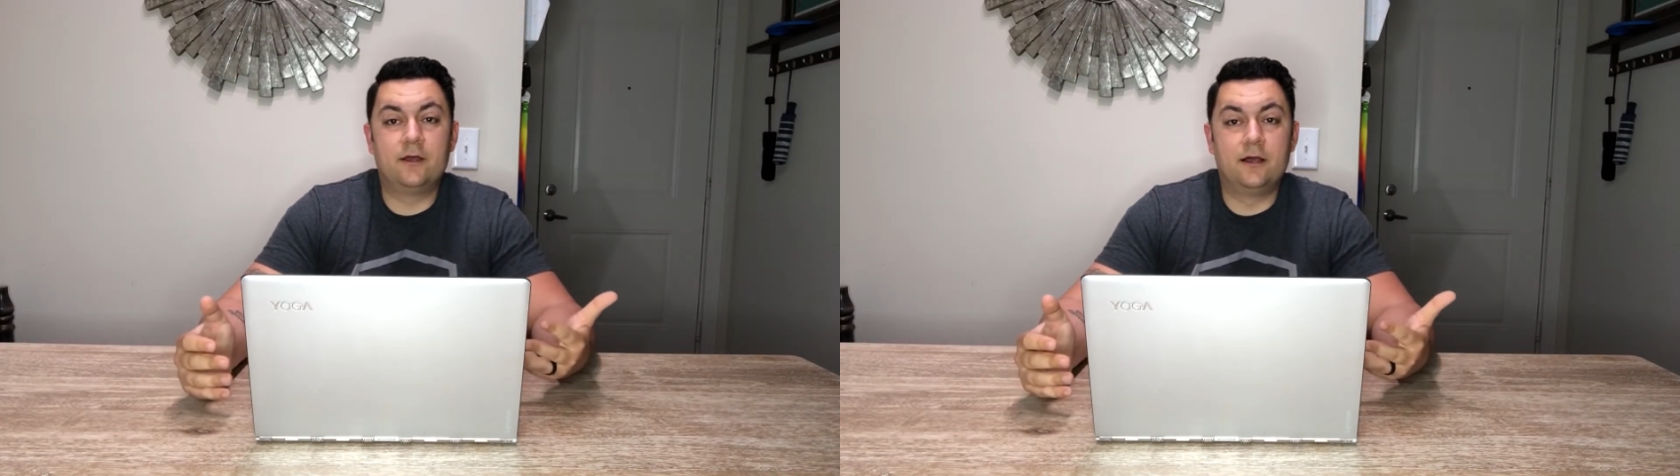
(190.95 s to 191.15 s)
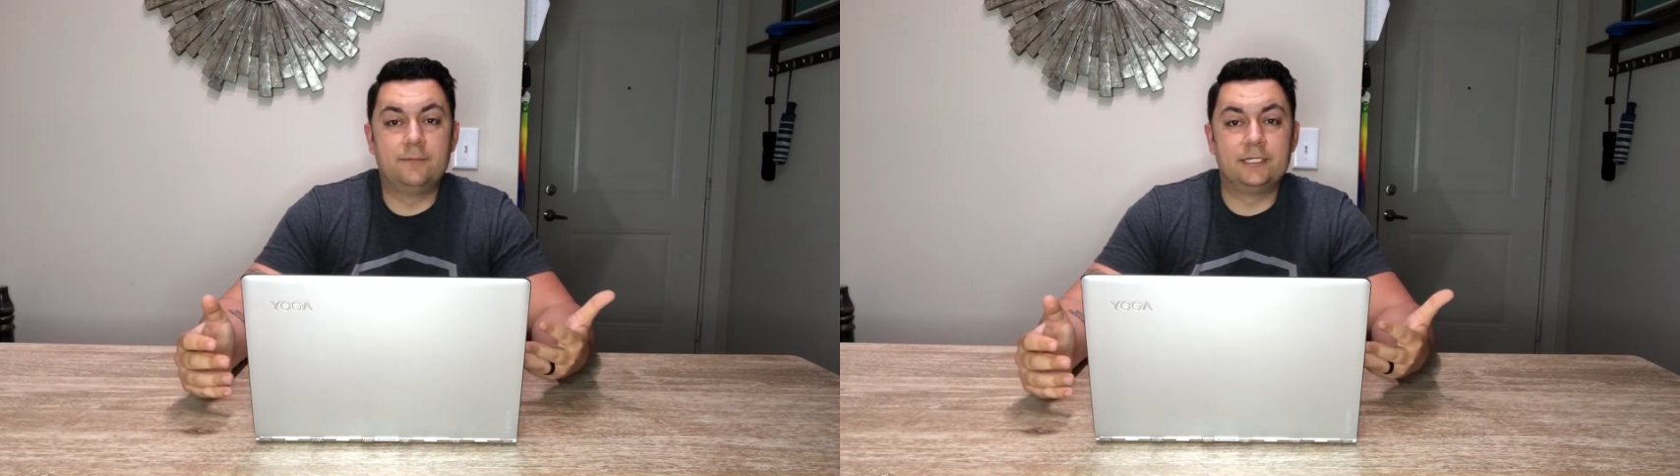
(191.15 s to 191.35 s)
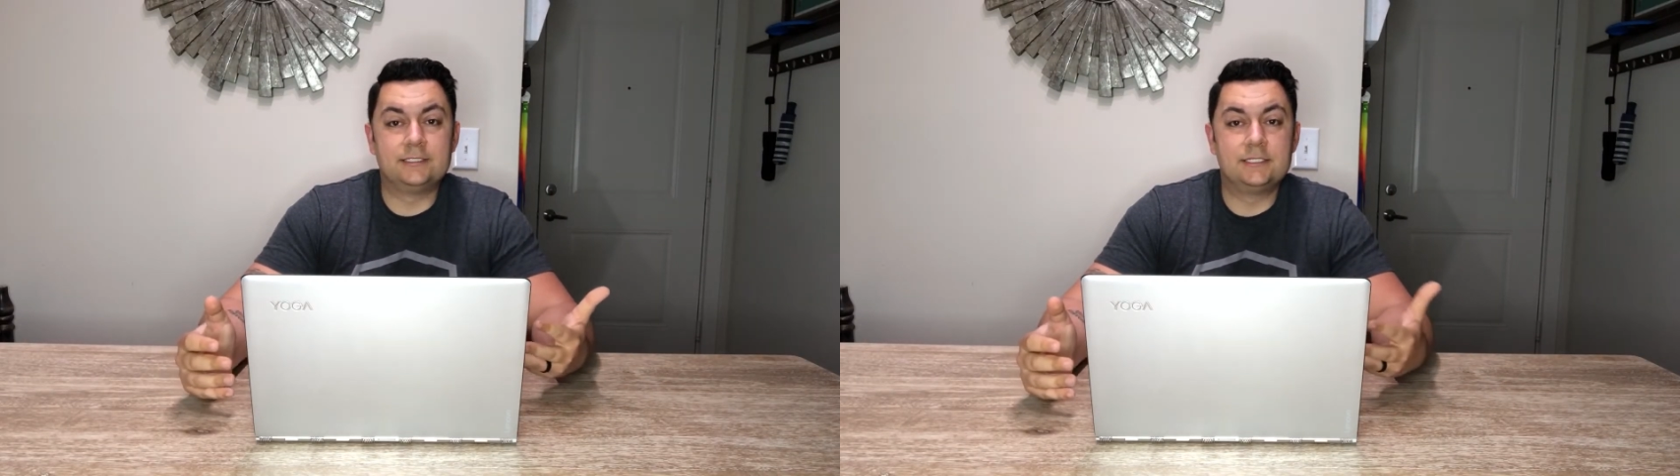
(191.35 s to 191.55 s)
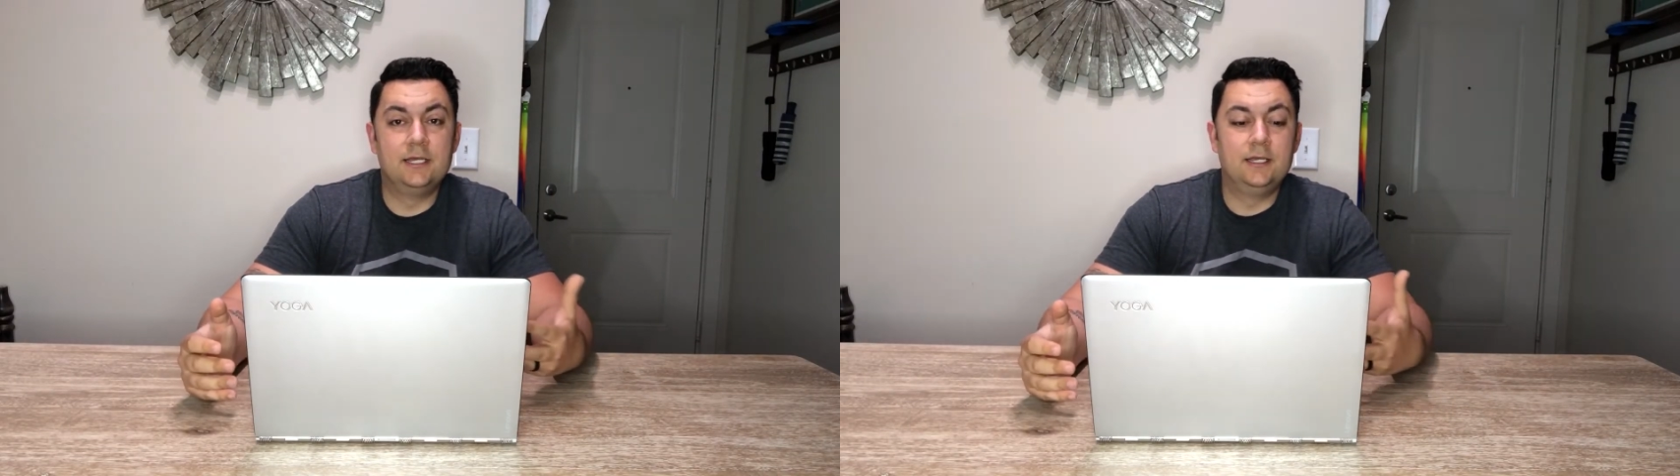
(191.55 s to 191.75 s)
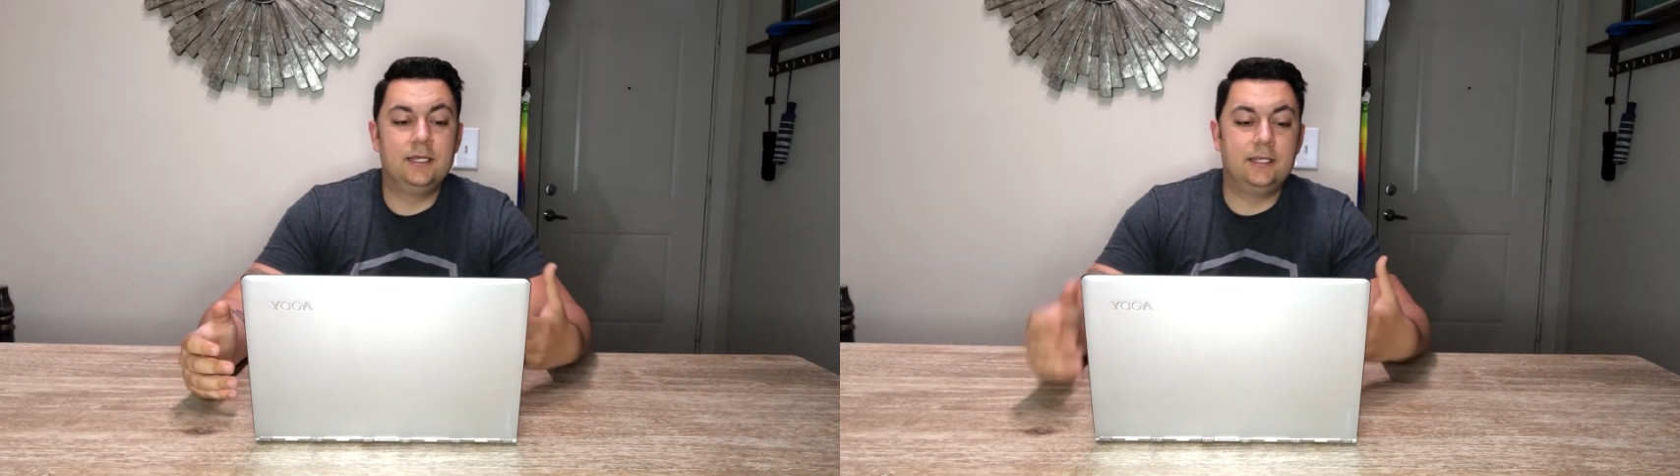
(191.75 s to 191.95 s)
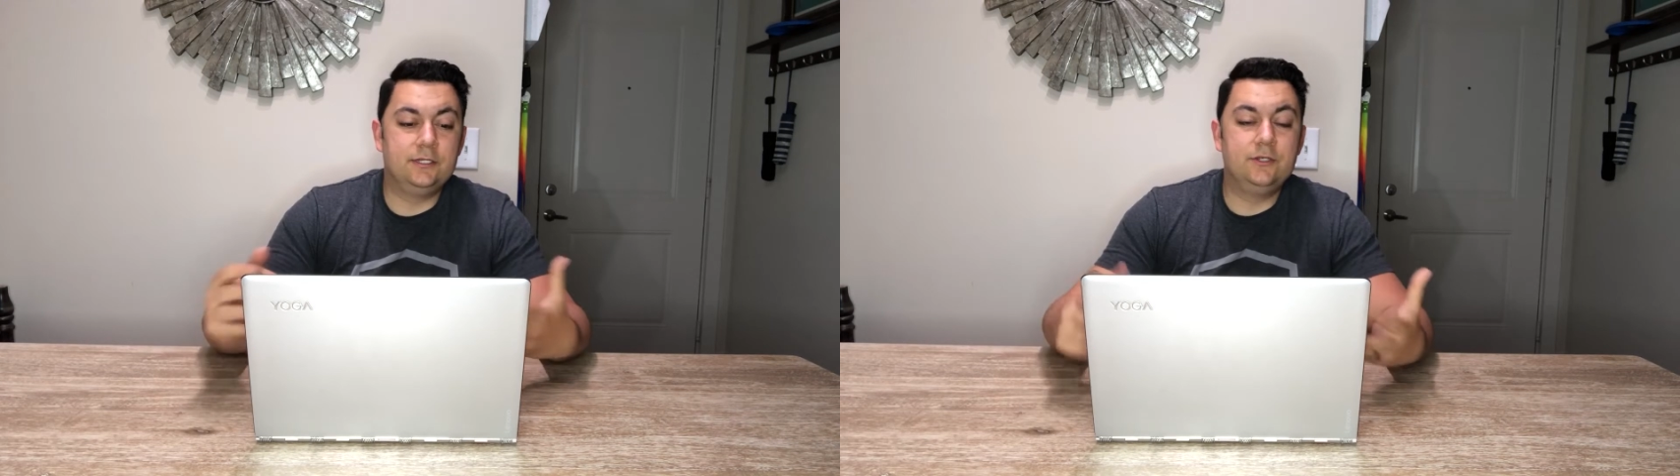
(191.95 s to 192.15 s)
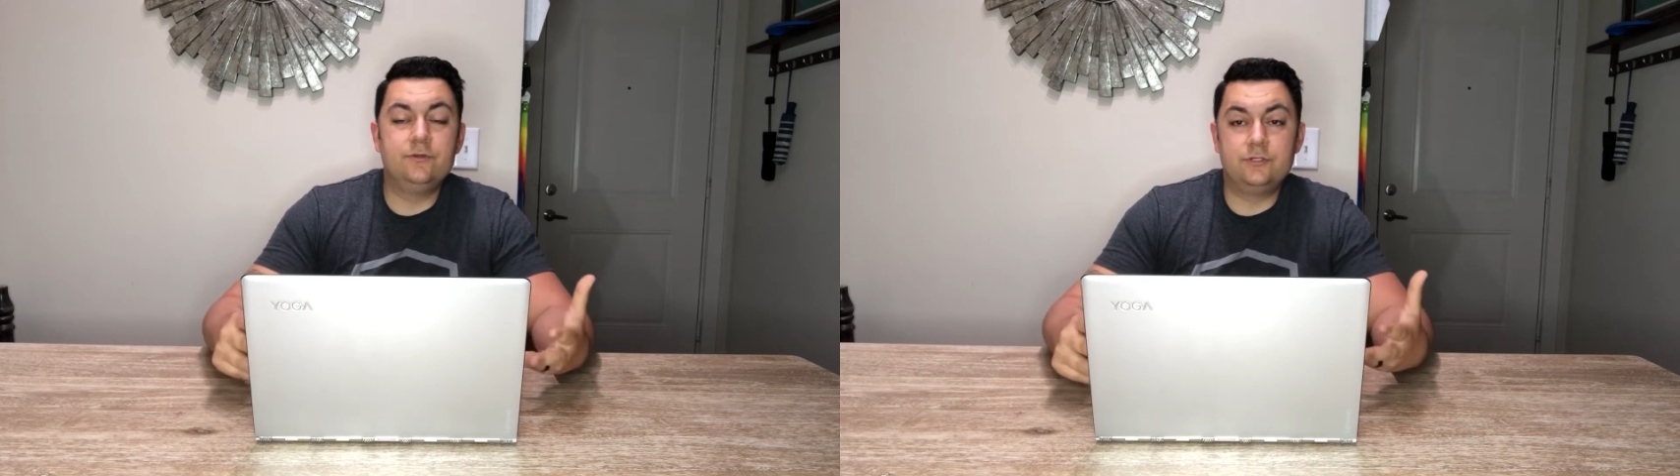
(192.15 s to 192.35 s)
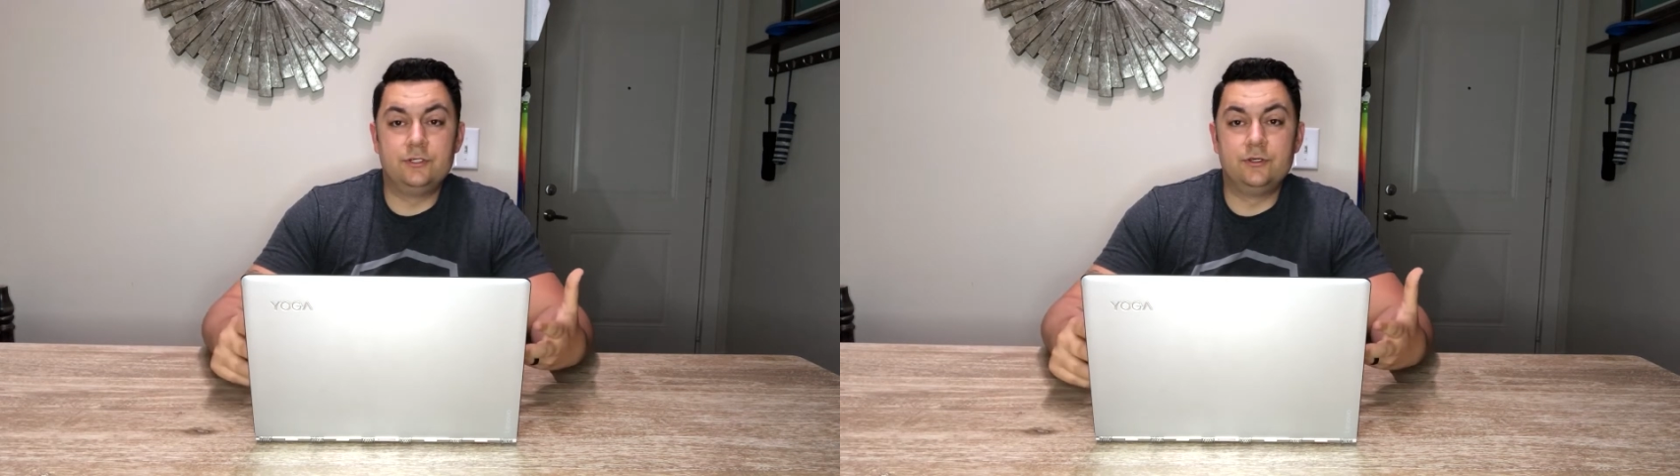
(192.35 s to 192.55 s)
Commons in
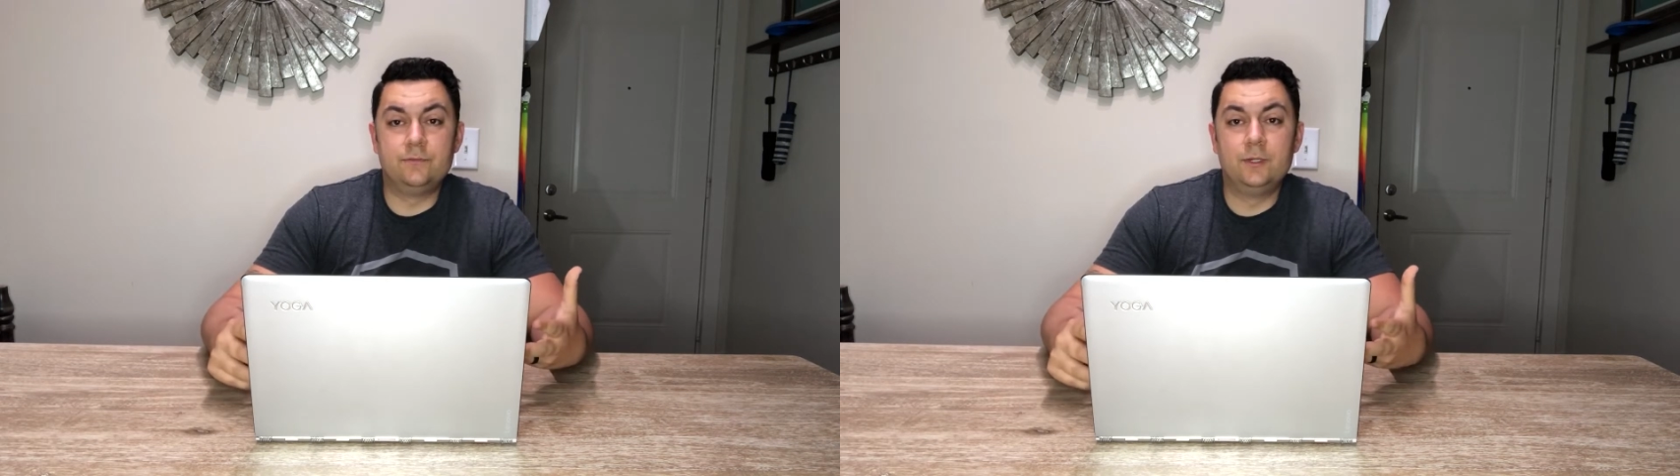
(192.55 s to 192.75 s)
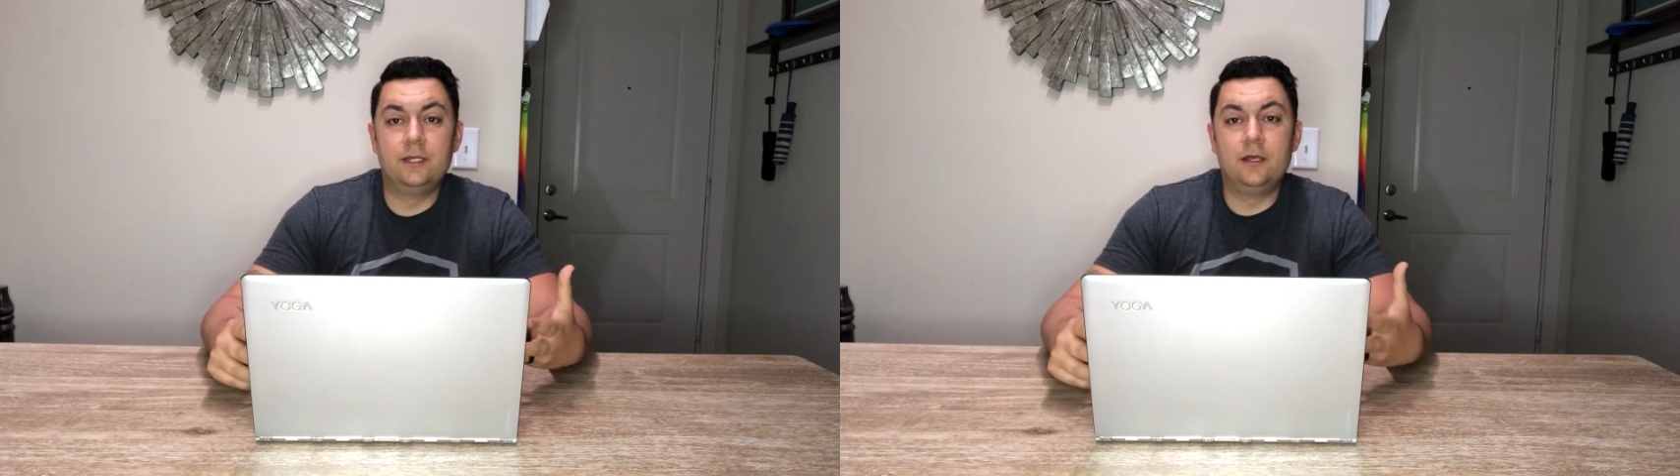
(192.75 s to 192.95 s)
YouTube,